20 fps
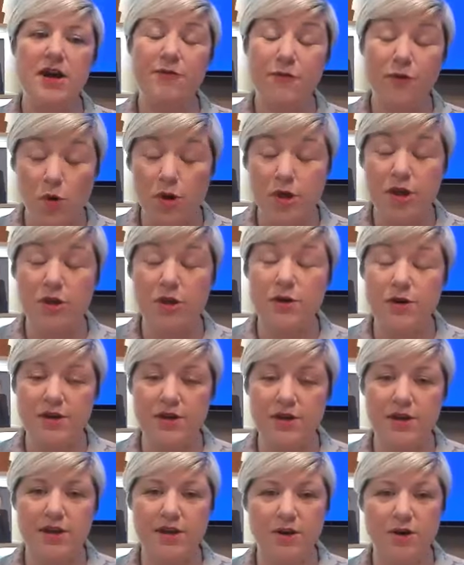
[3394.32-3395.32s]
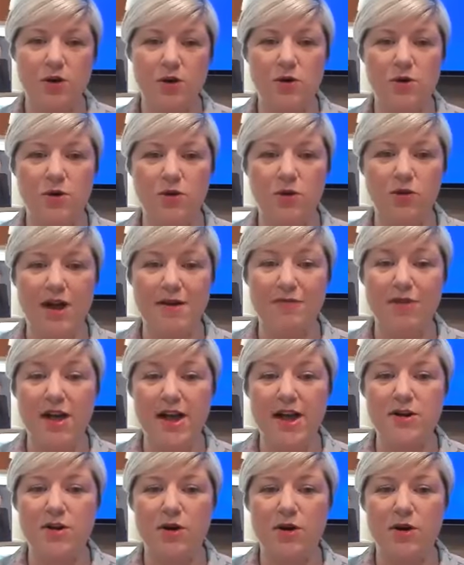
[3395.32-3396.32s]
you can call
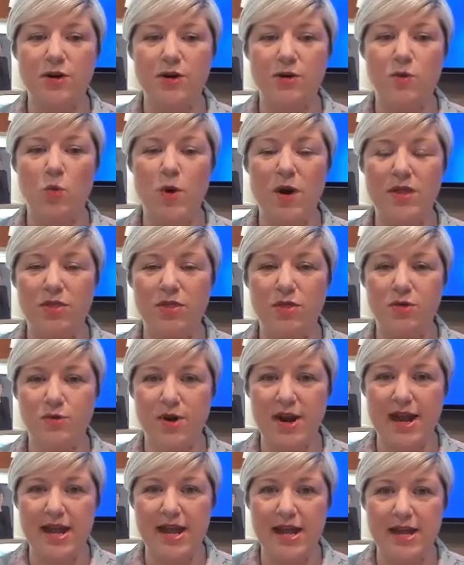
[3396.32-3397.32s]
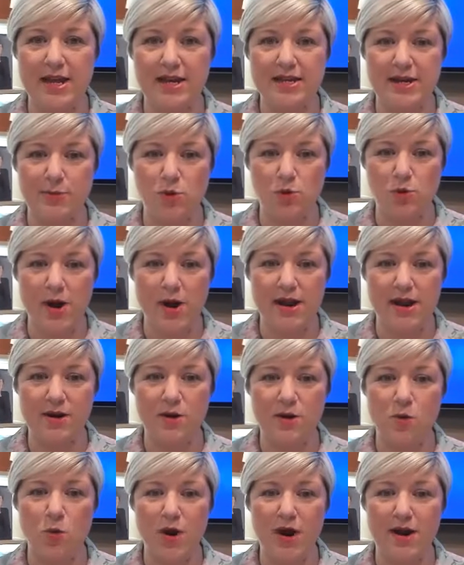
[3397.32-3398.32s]
Lifeline on
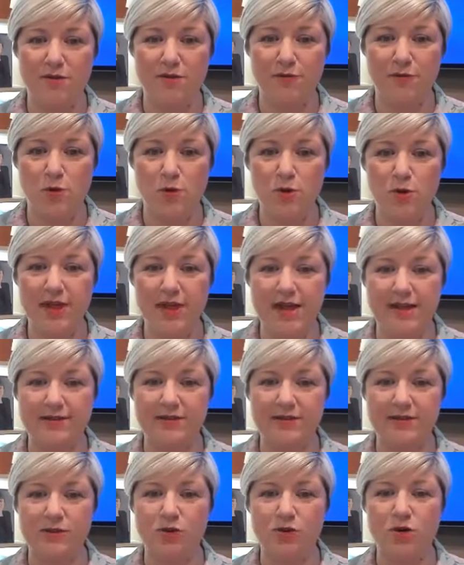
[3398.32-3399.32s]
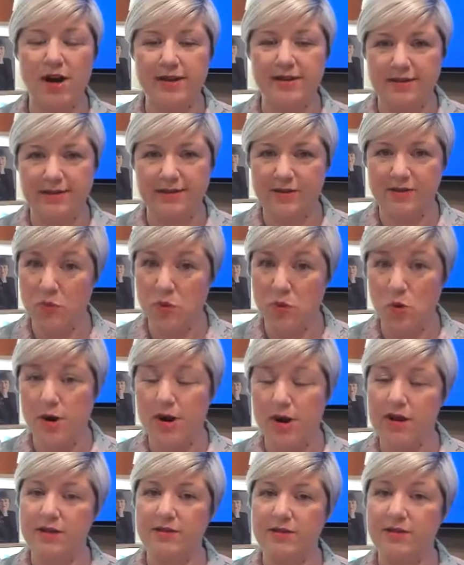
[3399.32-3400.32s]
131114. That's crisis support
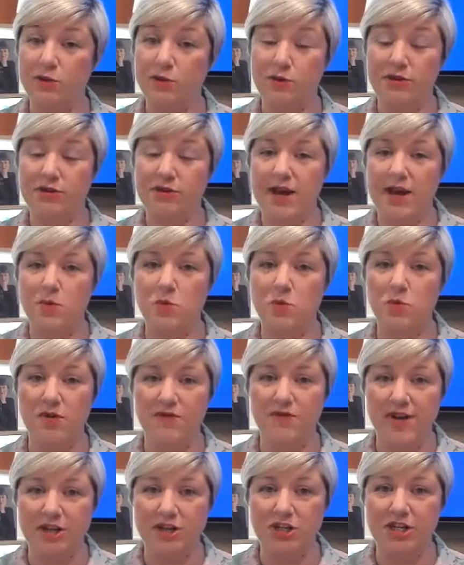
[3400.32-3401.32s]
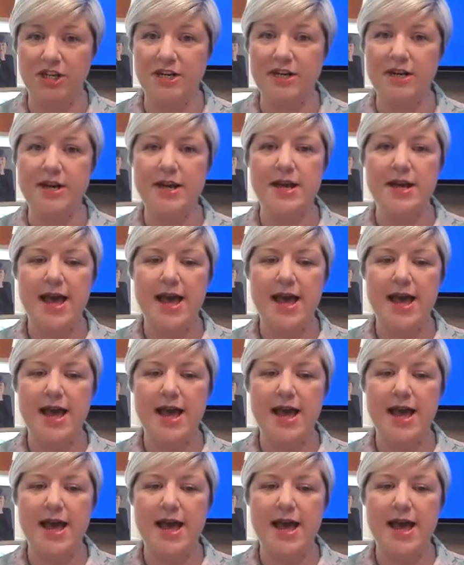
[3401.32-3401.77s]
and suicide prevention.